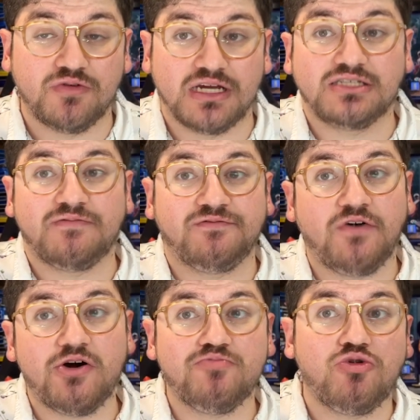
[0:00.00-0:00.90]
It's a
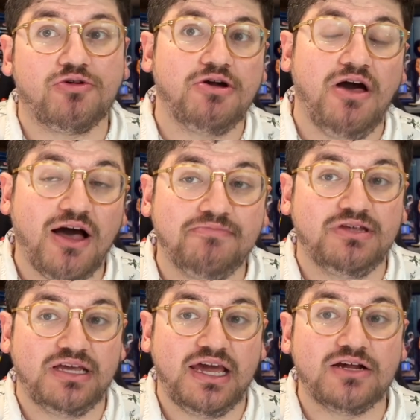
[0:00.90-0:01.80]
far more
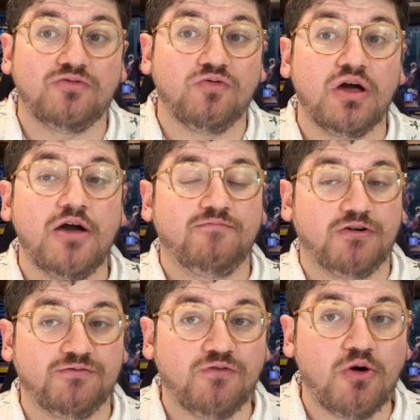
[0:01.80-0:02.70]
complicated
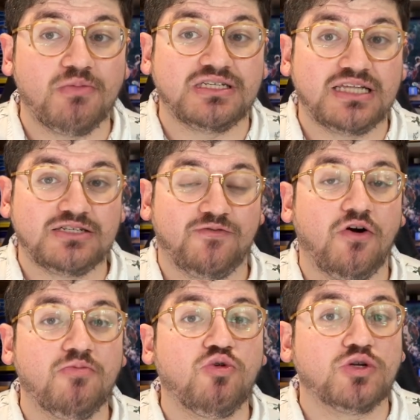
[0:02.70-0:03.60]
performance that's
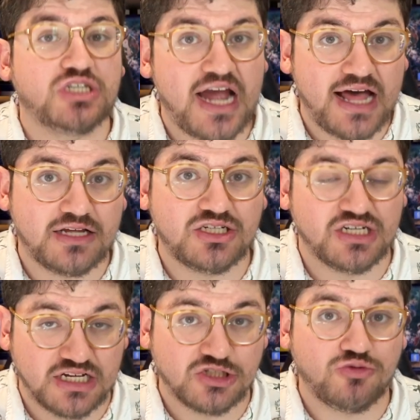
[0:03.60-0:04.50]
far more
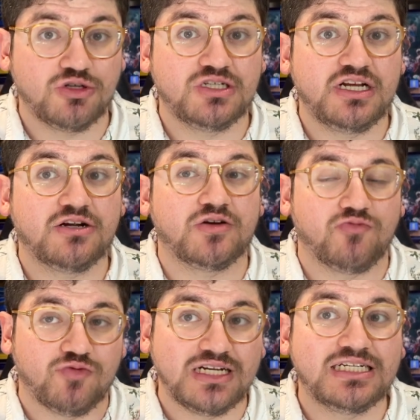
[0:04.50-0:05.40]
challenging, and Schwarzenegger
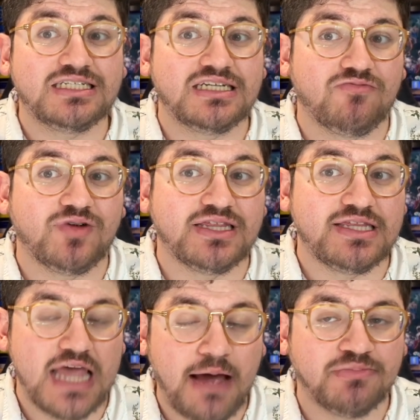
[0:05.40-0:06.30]
reaches it with
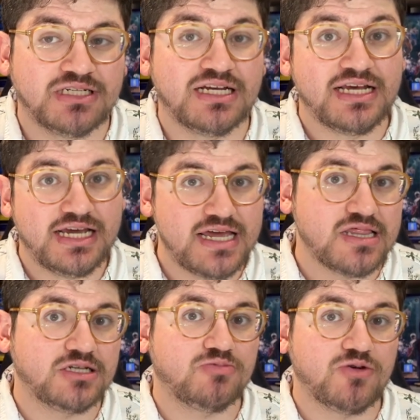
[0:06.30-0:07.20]
depth in
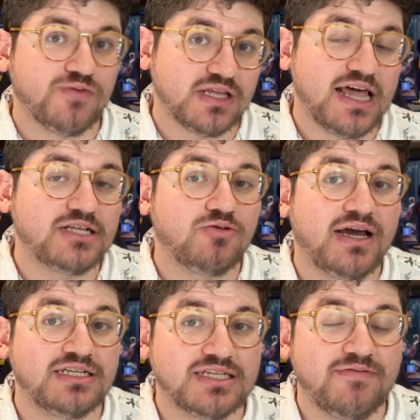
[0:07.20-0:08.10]
this movie. That's why
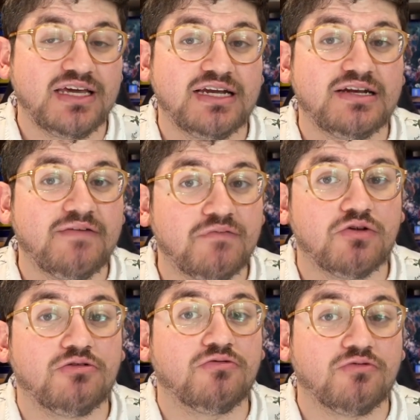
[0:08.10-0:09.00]
it's coming in at number
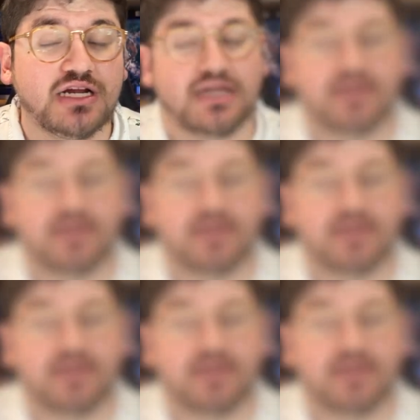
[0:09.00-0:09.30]
three.